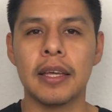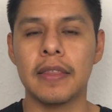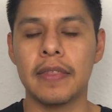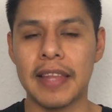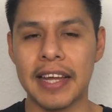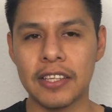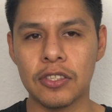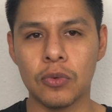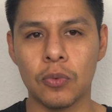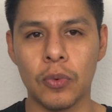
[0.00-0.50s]

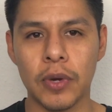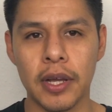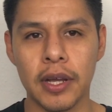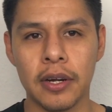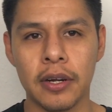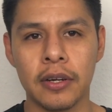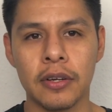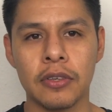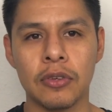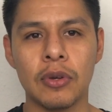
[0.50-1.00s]
That's
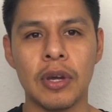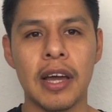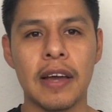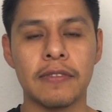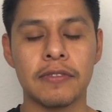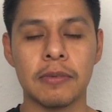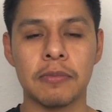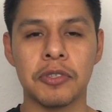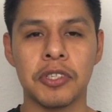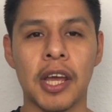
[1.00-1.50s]
where you
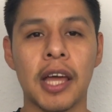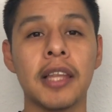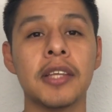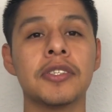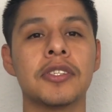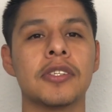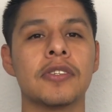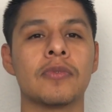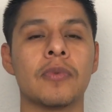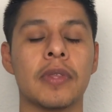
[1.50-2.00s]
have some
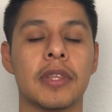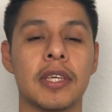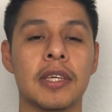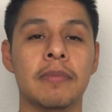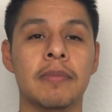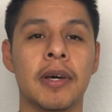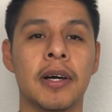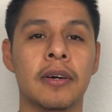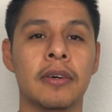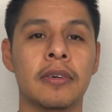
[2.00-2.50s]
challenges with
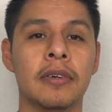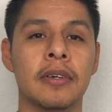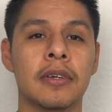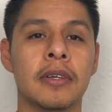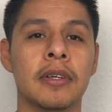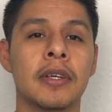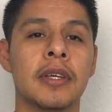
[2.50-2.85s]
email,